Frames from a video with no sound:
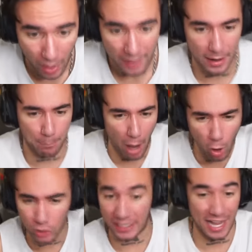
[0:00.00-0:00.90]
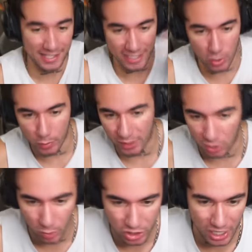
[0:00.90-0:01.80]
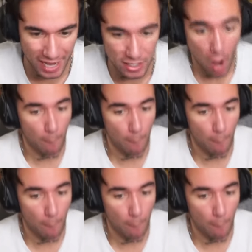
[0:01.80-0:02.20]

Napoli, I see you in the Twitch chats.